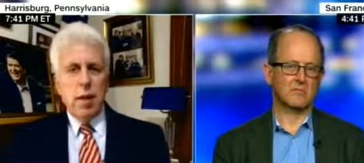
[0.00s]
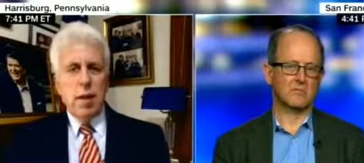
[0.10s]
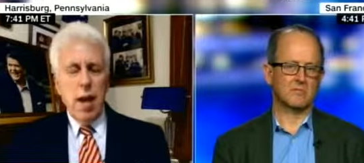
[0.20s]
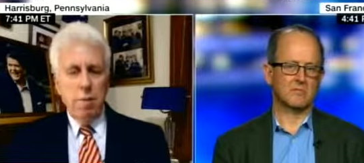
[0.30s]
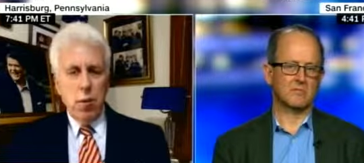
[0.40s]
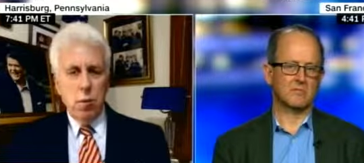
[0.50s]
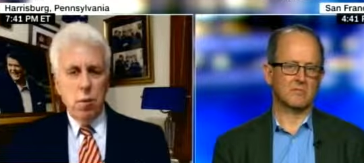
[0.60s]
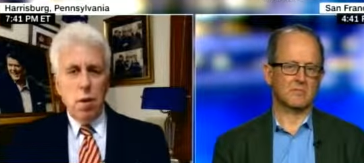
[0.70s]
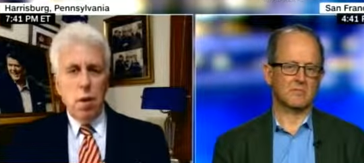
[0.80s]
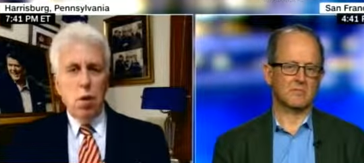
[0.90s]

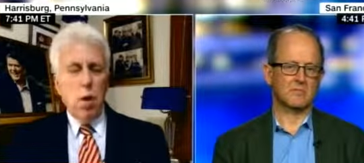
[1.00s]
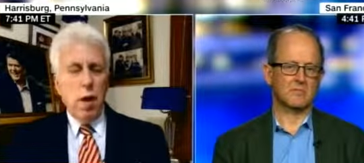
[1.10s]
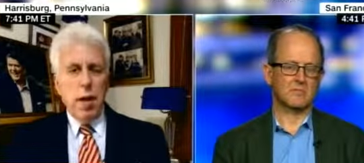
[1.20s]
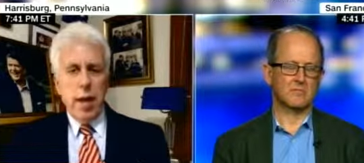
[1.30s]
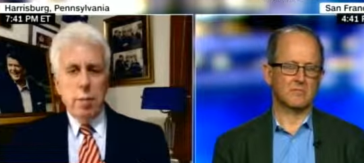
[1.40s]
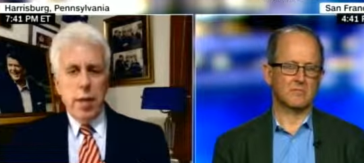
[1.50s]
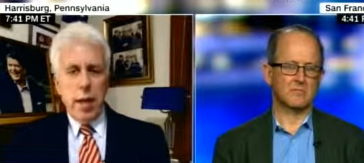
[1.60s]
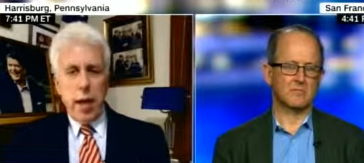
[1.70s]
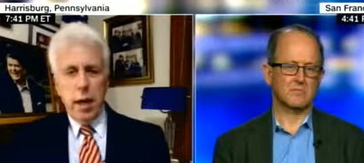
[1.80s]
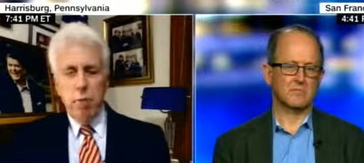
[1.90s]
Speaker 1: nephew who a
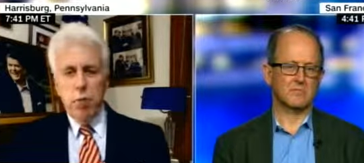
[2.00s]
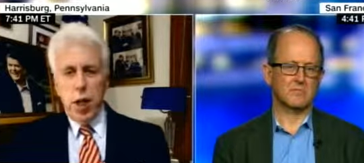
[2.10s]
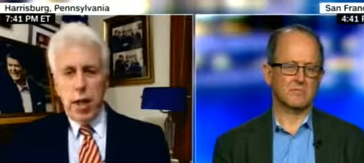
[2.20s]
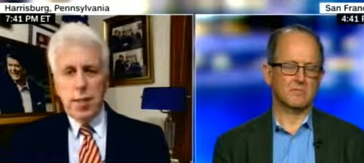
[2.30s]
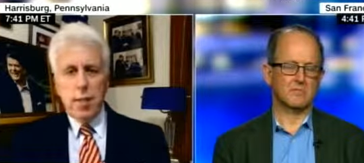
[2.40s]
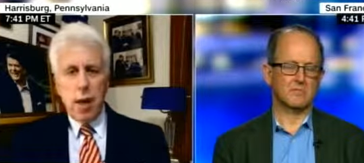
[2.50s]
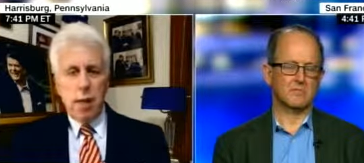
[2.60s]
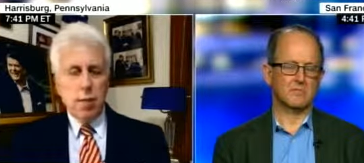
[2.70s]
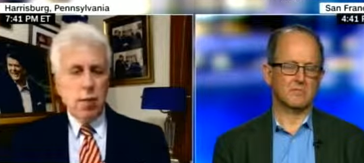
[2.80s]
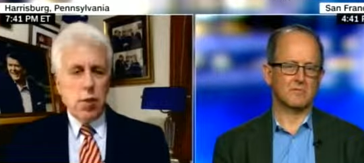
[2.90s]
namesake, Andrew Jackson
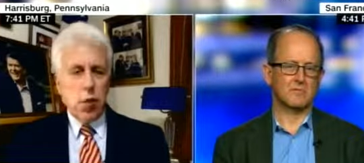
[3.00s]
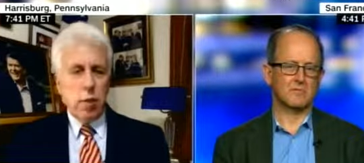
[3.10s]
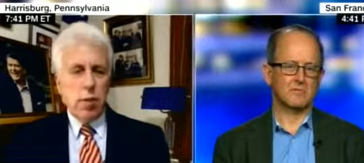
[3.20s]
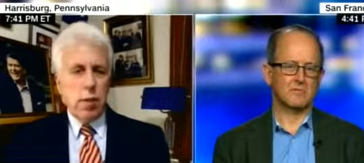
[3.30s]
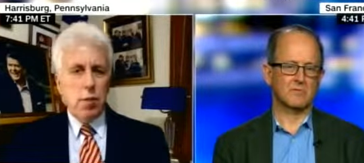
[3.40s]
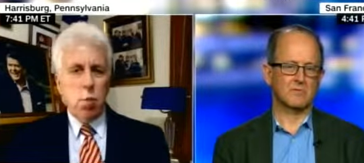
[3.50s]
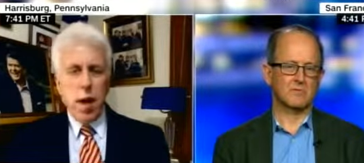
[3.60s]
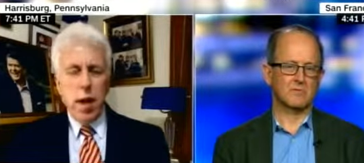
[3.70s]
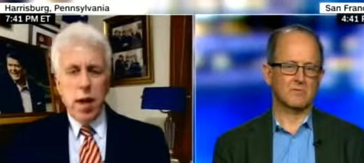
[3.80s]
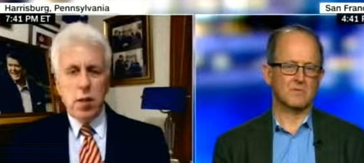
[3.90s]
Donelson, served as his
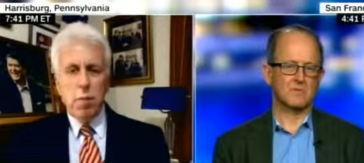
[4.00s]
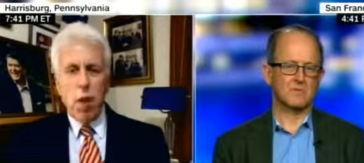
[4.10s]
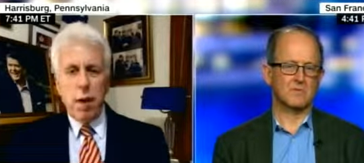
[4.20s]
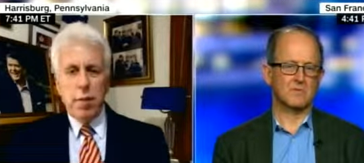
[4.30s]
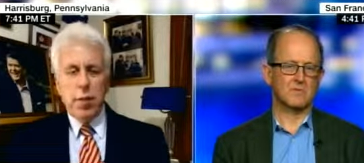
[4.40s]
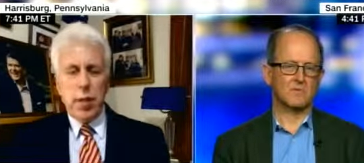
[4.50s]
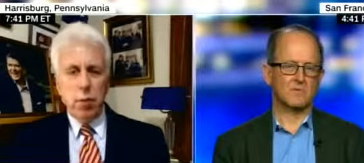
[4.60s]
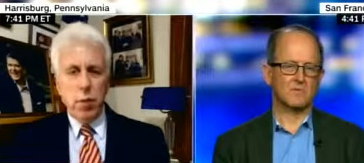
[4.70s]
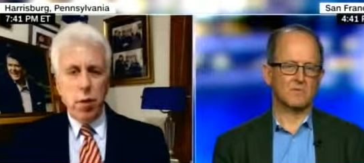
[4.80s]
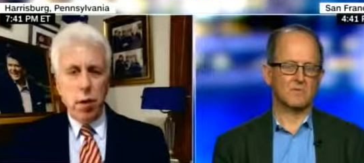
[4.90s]
White House private
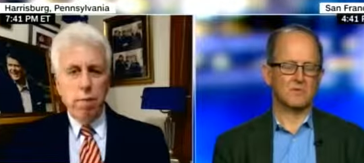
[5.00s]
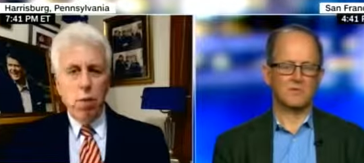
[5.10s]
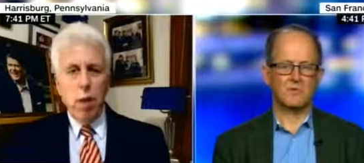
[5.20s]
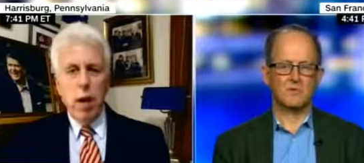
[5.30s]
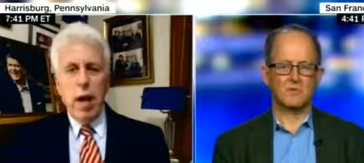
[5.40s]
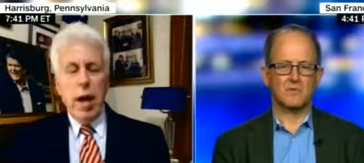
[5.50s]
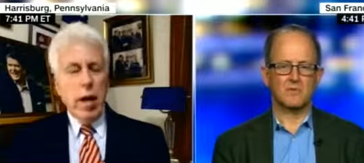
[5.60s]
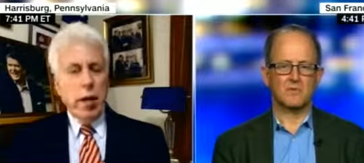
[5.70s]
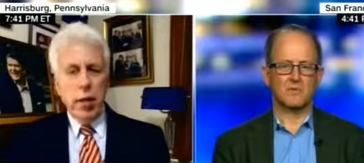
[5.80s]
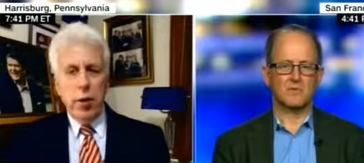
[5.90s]
secretary for
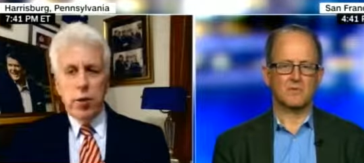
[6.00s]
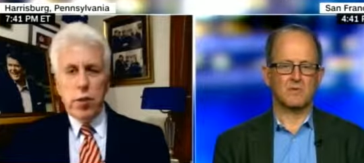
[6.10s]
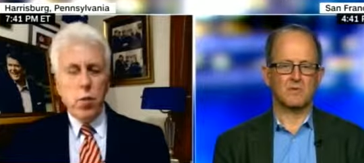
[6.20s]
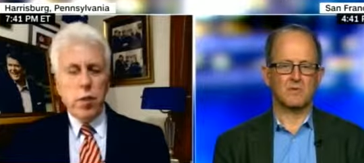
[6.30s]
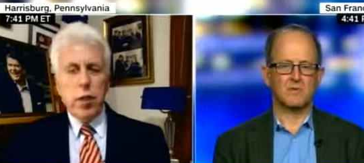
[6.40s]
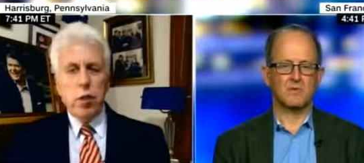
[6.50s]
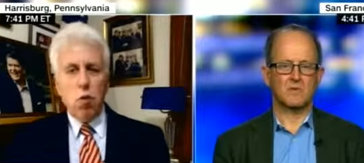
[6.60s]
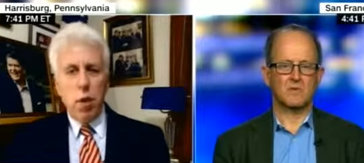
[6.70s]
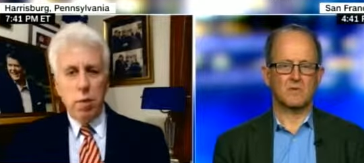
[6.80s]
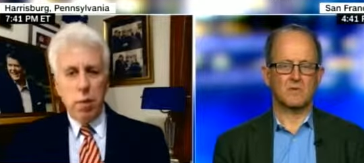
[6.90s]
eight years and was
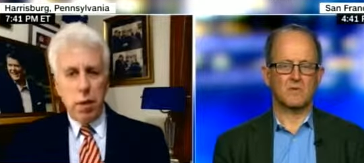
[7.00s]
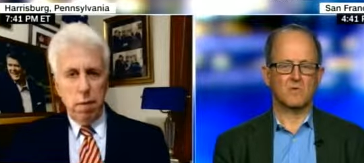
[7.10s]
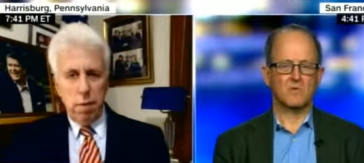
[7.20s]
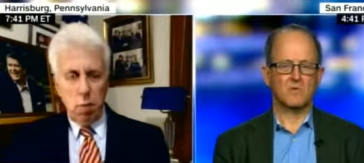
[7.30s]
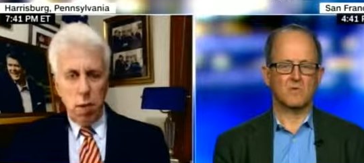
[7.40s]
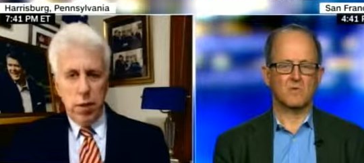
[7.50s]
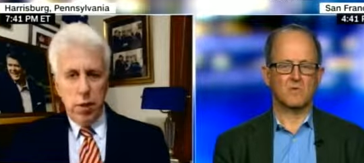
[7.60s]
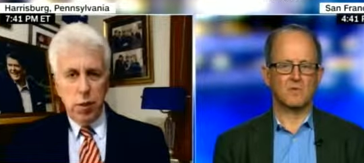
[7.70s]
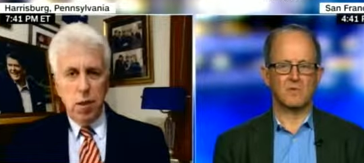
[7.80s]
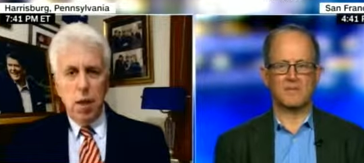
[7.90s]
incredibly
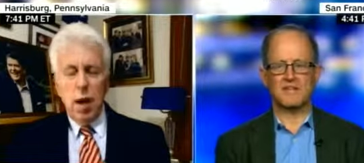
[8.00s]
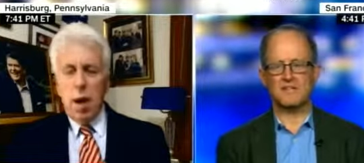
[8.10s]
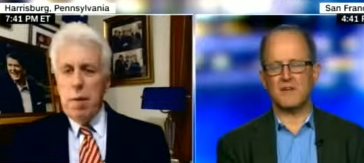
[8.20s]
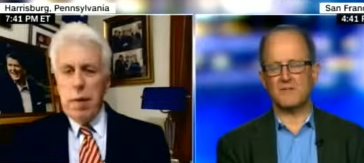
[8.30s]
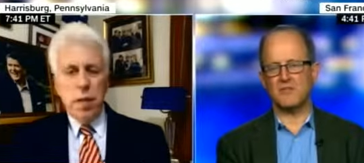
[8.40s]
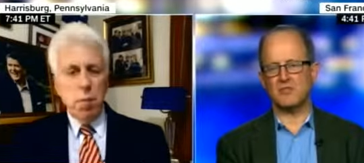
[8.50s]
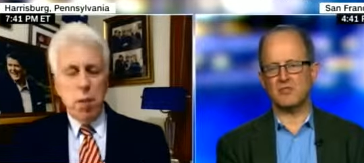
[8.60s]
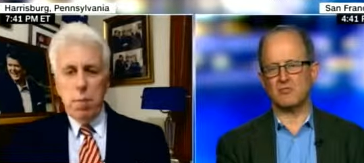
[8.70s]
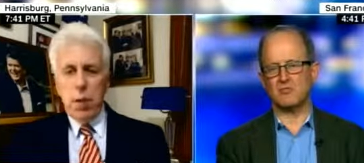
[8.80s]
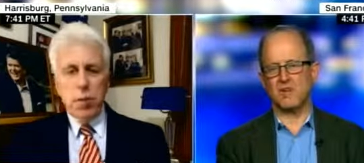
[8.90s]
influential. But that's not mean, the these
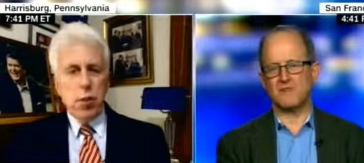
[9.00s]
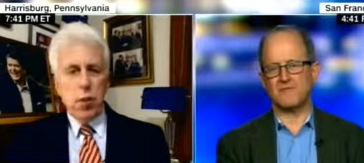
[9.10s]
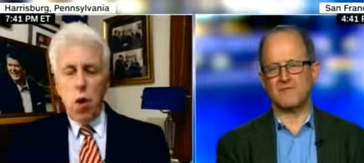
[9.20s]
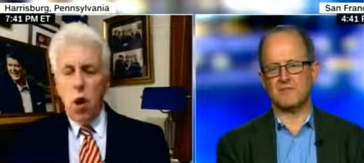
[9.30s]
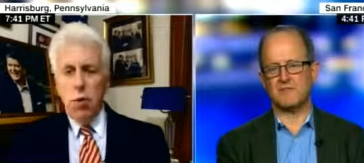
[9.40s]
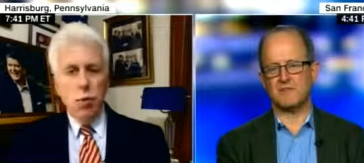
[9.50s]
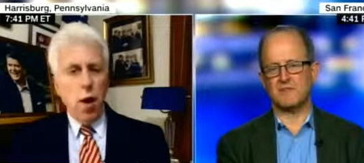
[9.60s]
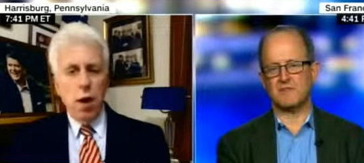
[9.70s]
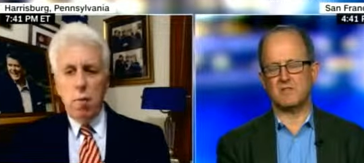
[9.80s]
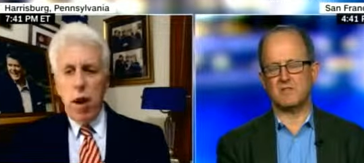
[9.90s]
issue, people Jeff. exist all
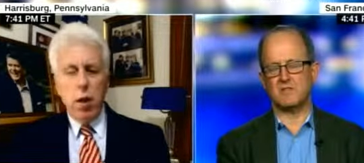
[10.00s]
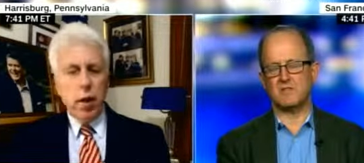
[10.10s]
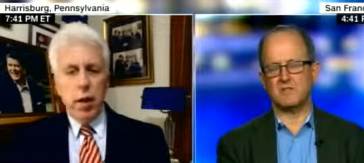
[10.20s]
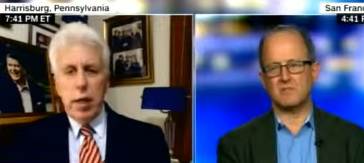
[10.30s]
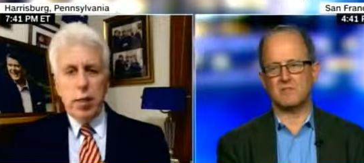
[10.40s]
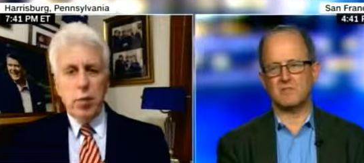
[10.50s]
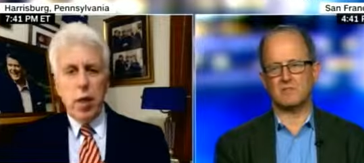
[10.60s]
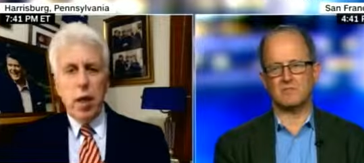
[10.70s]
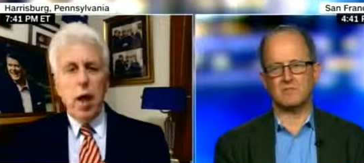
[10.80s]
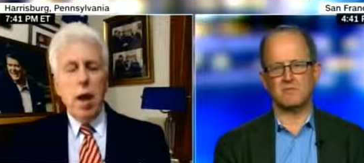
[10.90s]
throughout American
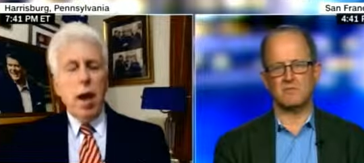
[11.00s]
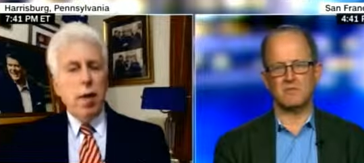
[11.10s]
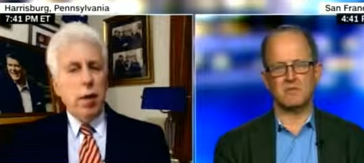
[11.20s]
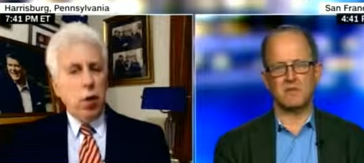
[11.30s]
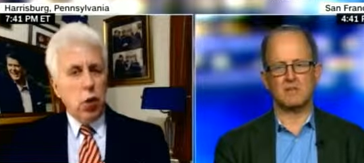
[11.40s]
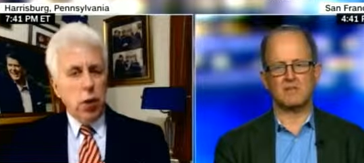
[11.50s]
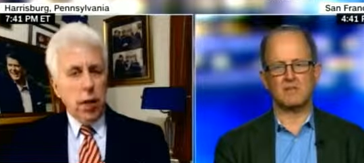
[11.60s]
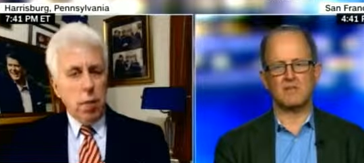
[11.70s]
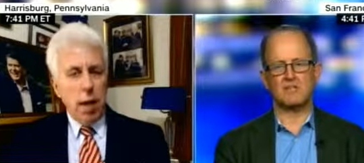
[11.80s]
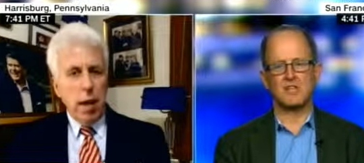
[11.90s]
history. So, and so, the good
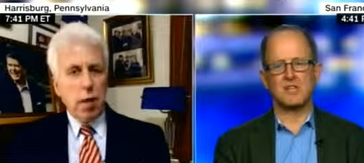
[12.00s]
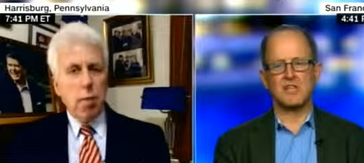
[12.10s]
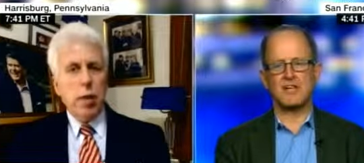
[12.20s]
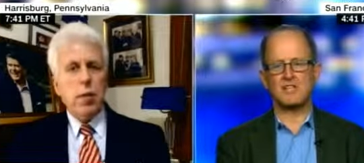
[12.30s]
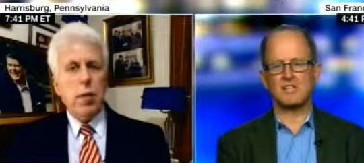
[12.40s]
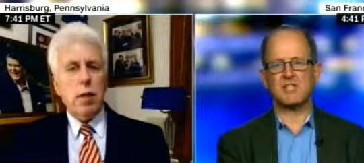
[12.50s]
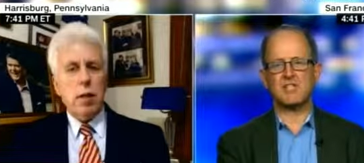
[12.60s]
so thing about them is Jeff,